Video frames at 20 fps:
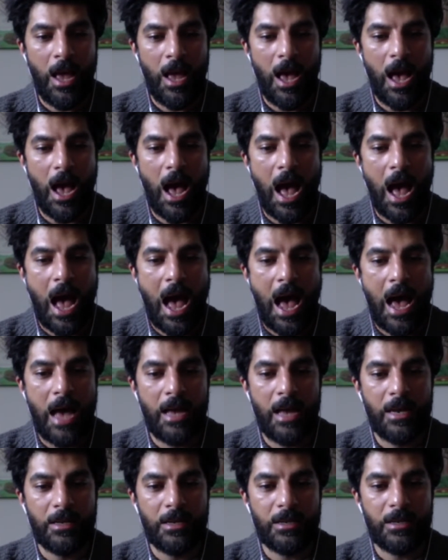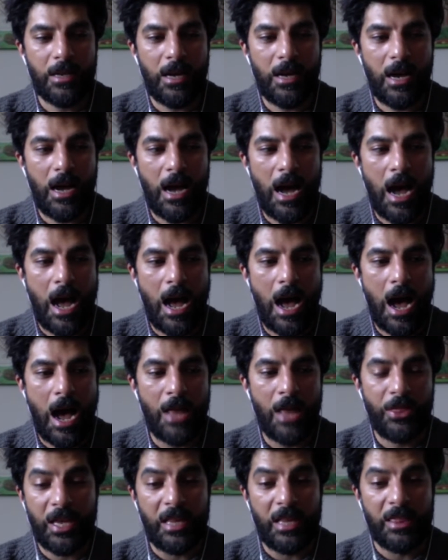And I
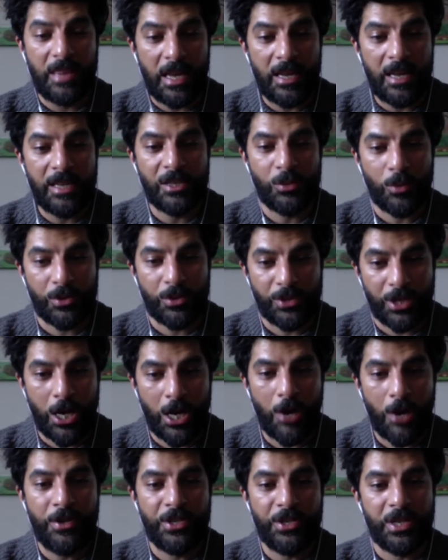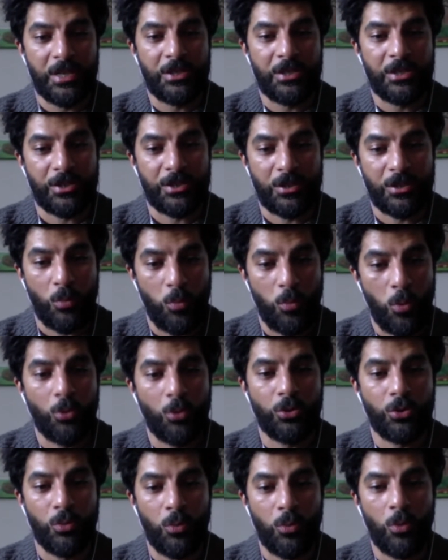think that is what's encouraging, just the wall-to-wall